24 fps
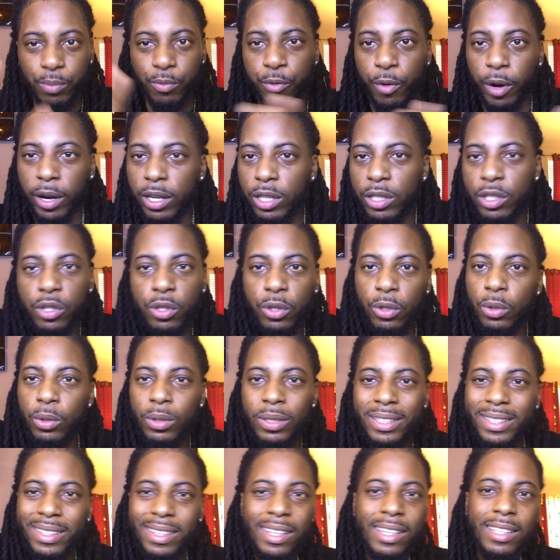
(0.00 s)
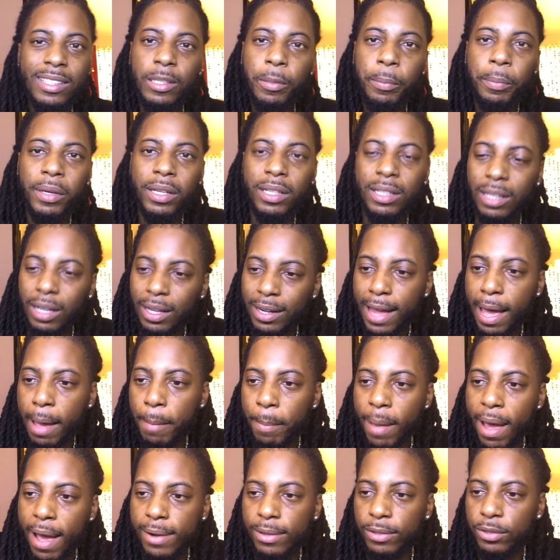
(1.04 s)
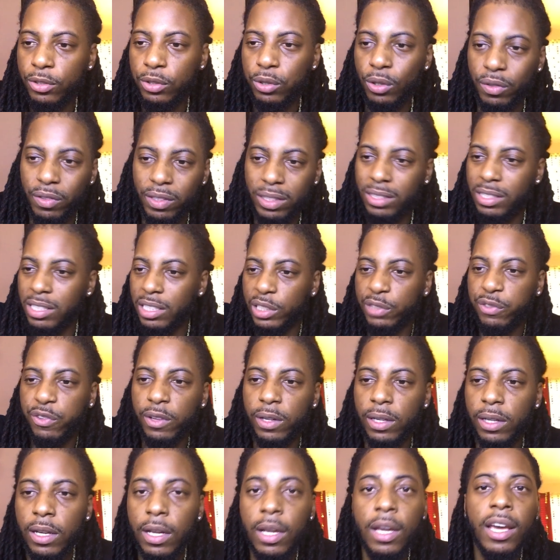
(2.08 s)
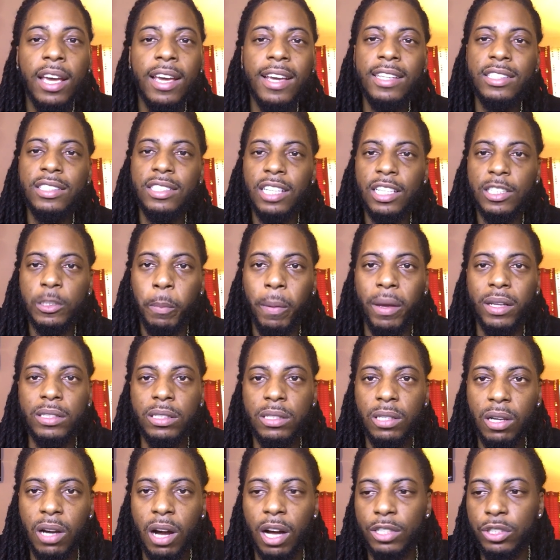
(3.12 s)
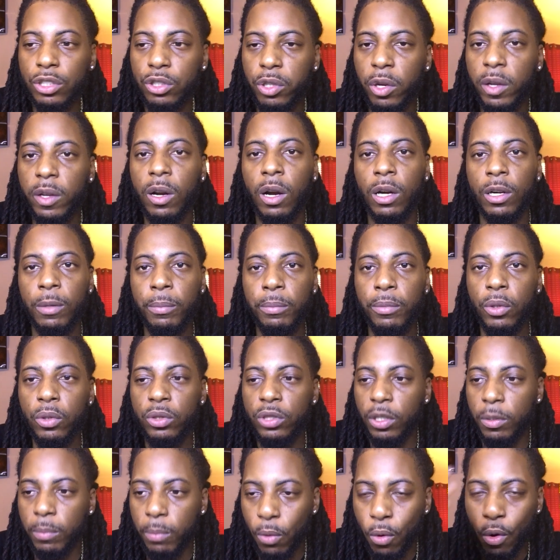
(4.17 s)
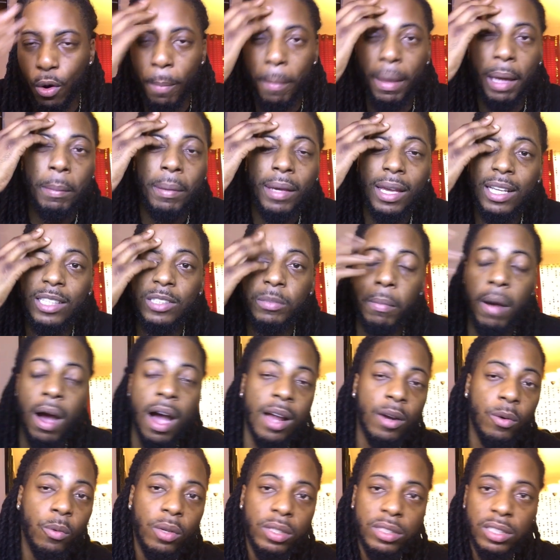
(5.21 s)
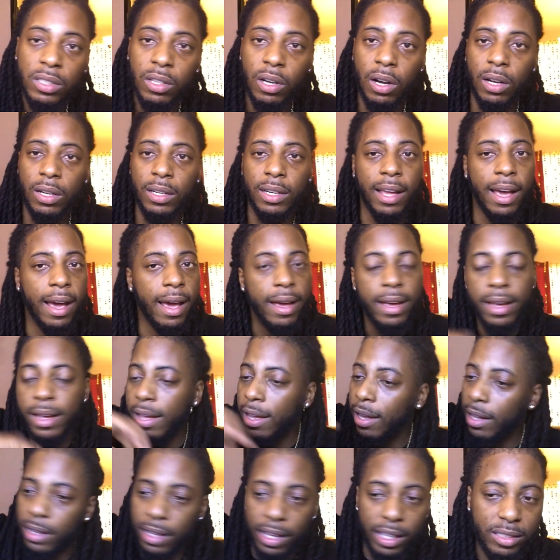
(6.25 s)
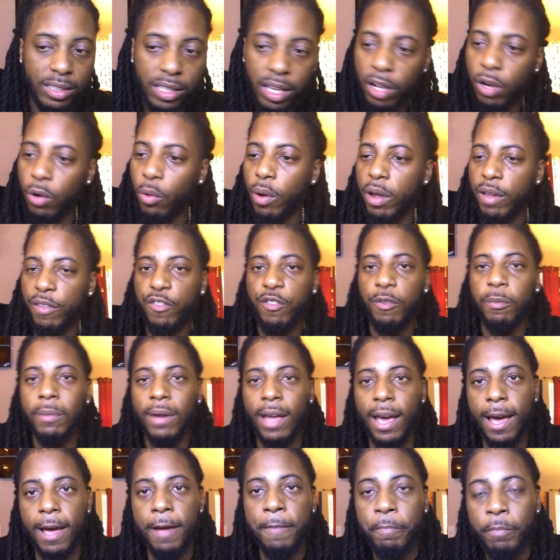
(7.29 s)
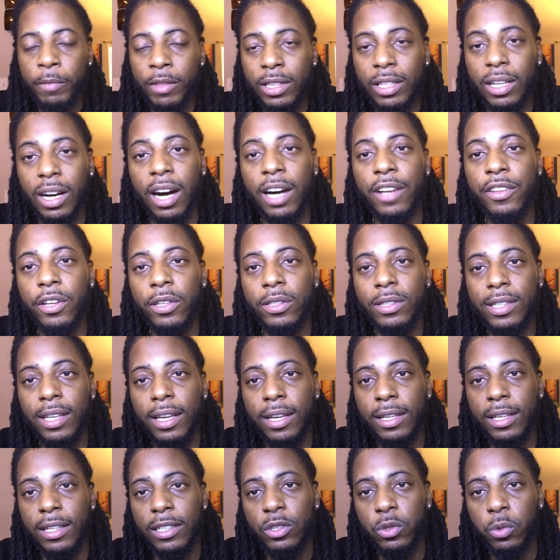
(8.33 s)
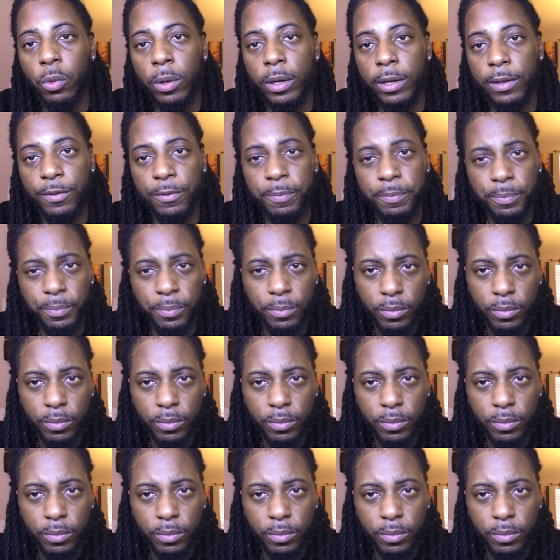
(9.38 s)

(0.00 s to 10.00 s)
ridiculing need to be done at Battle Truth. It's just for the, he's just basically concentrated on the music more. Maybe his mind wasn't on that. Let's get away from that. The other thing is with,